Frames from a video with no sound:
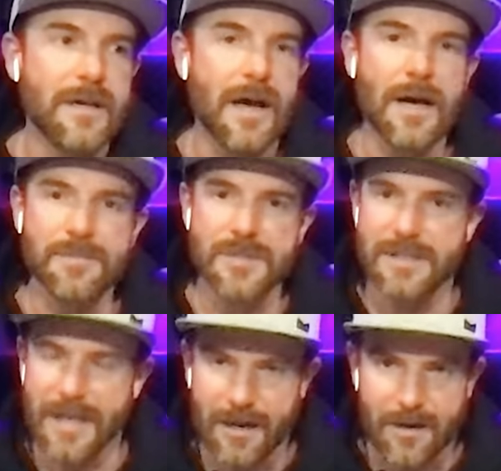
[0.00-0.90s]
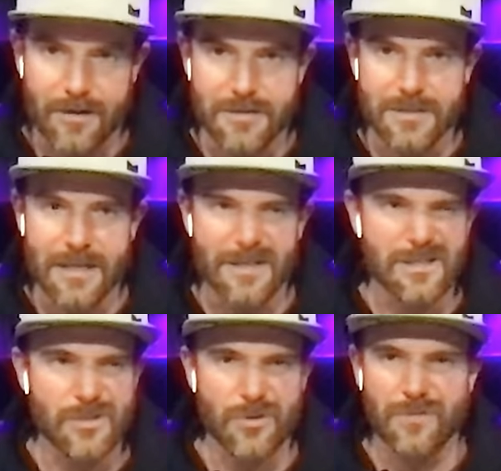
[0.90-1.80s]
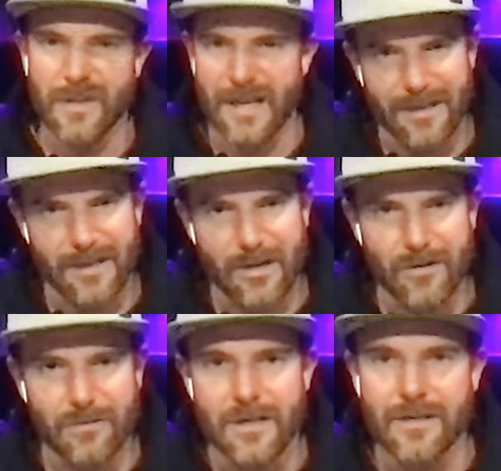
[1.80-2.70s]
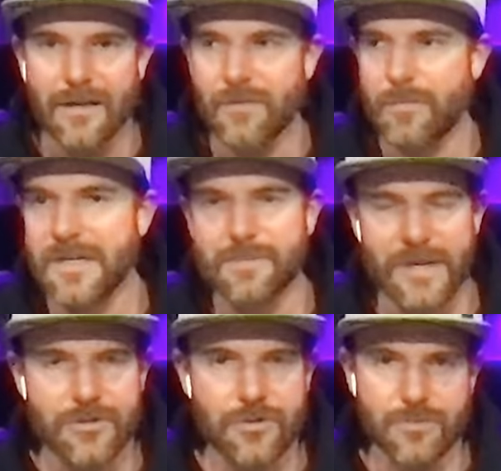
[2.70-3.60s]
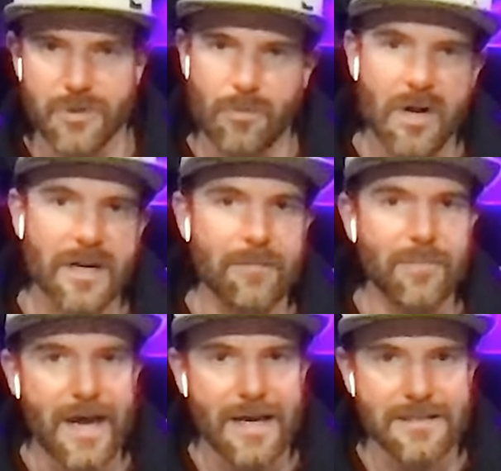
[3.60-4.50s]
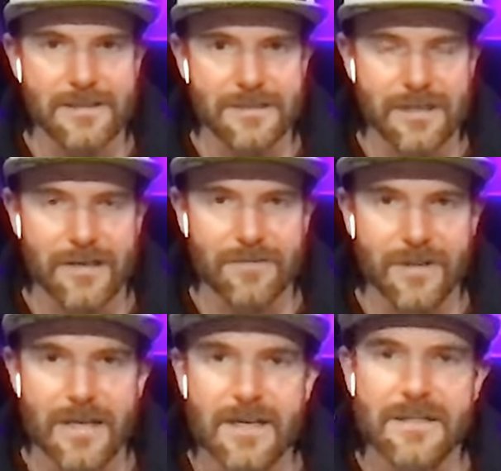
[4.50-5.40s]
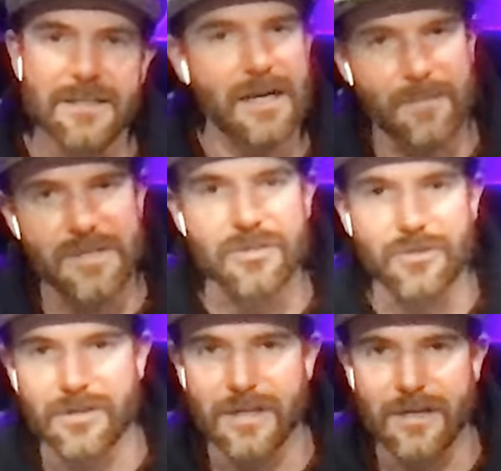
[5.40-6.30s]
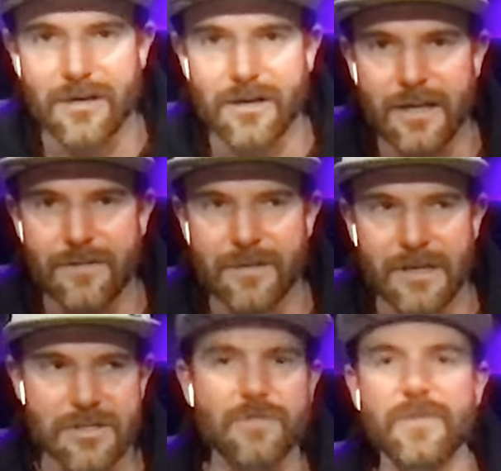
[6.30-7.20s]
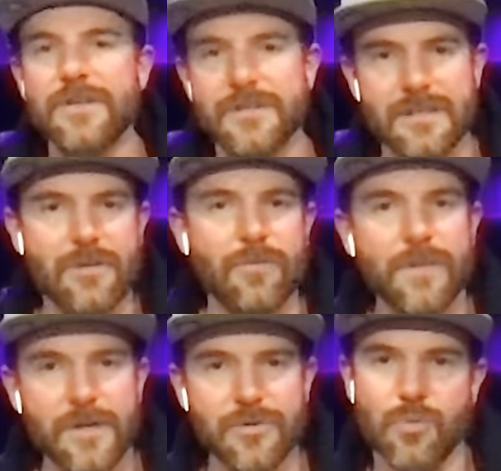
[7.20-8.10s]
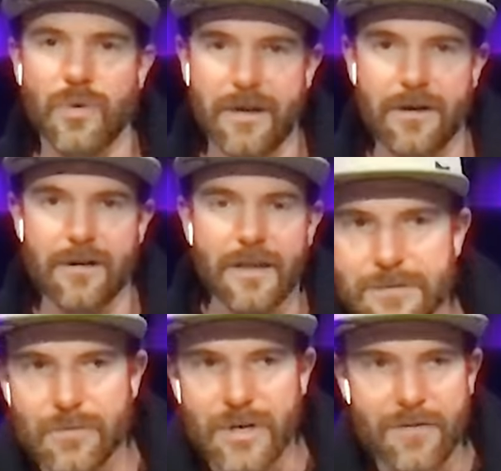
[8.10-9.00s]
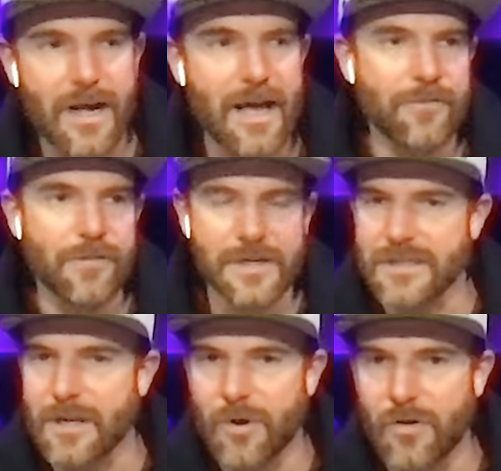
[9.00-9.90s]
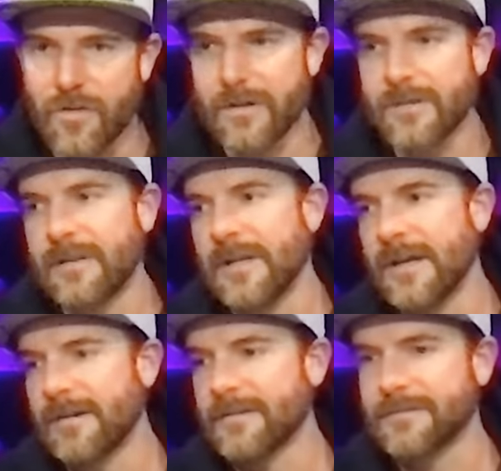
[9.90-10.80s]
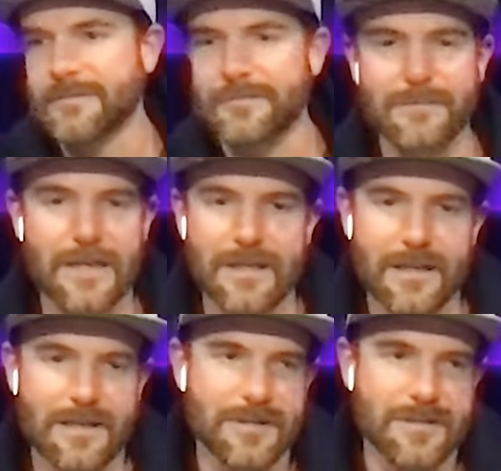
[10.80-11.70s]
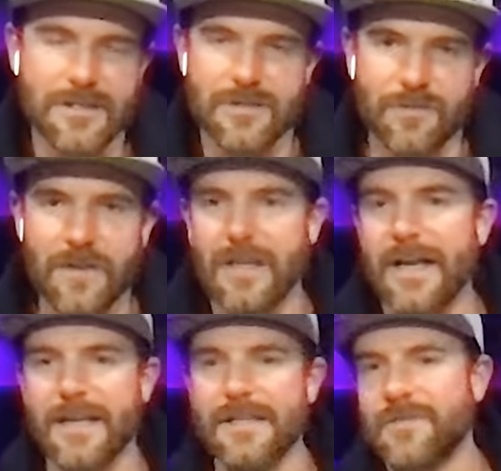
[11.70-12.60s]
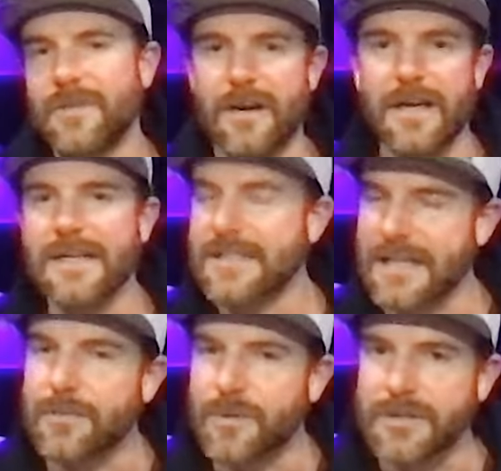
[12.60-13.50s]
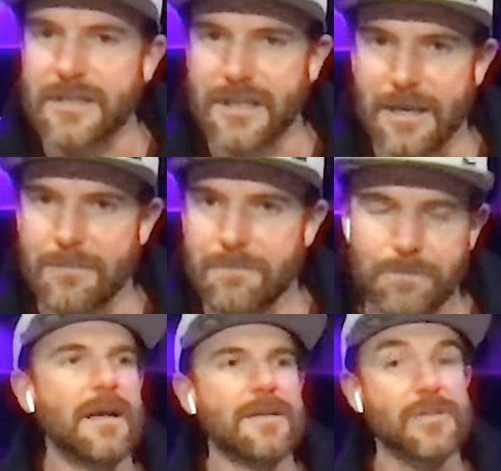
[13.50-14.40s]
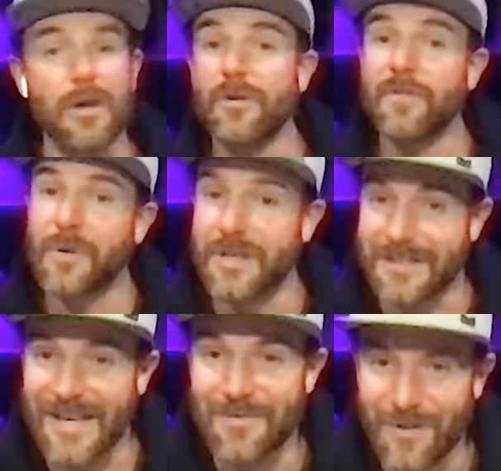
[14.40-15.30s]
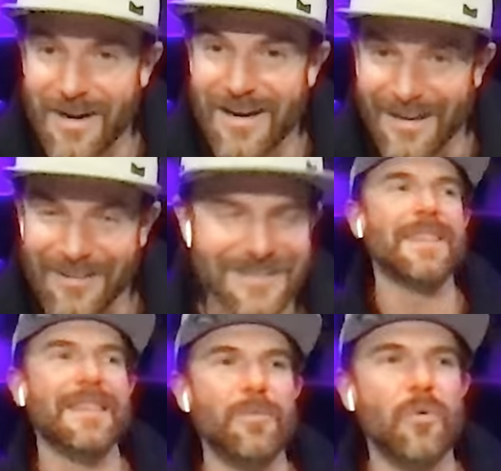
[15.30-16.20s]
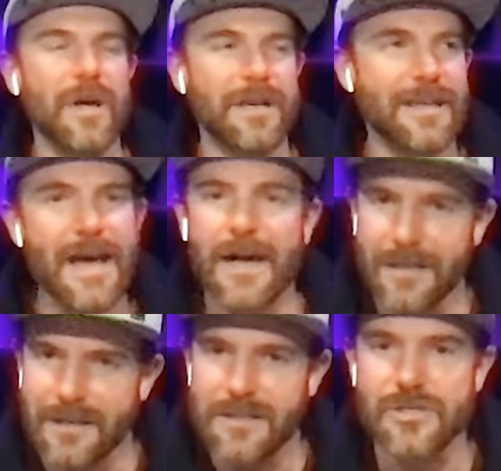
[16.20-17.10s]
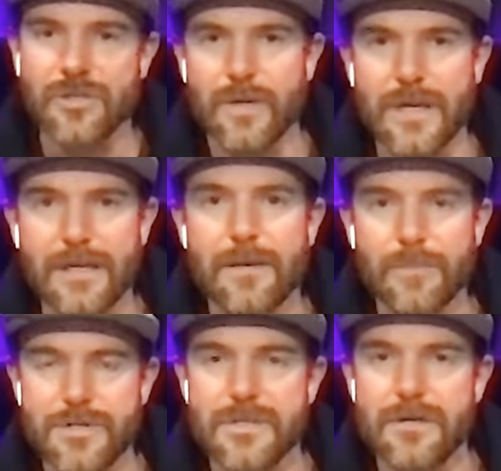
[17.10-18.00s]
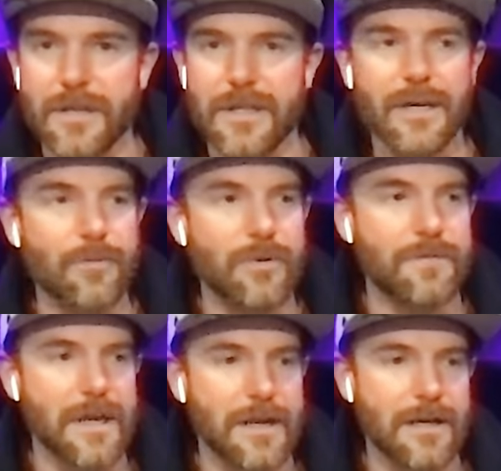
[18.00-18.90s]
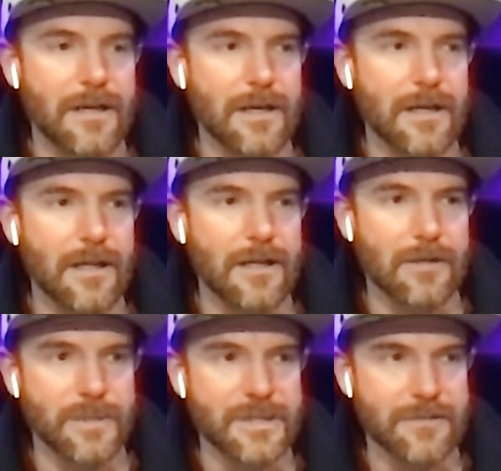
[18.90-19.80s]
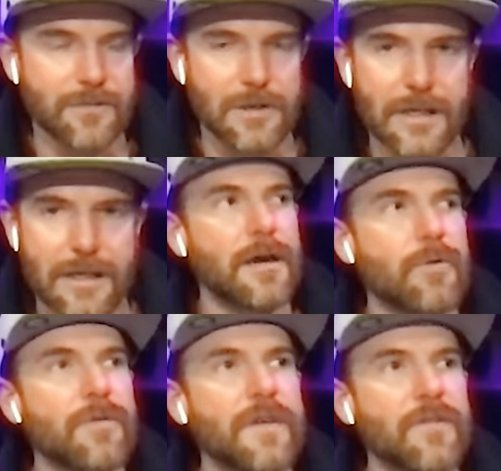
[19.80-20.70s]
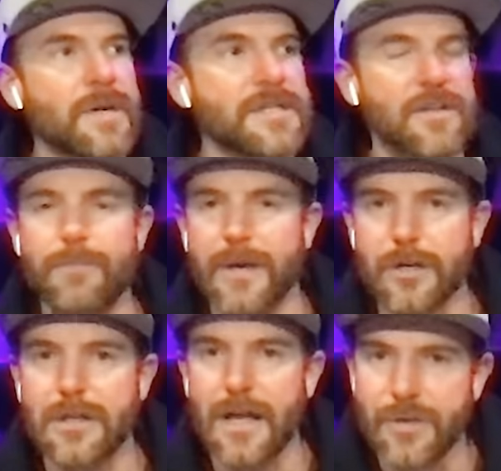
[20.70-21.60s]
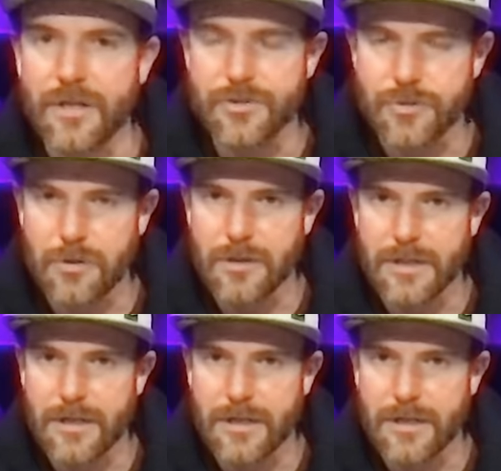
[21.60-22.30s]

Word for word: upstairs into sort of like, you know, everybody's bedrooms you're walking past and stuff to come into a theater. It, it just feels, it feels weird. Whenever I have friends come over, you know, it, it just doesn't feel like it's very accessible to them. So I would have put it somewhere else. Number one. Yeah, the screen. Number two, I think I would have done uh, a little bit differently. I would have given myself better climate control in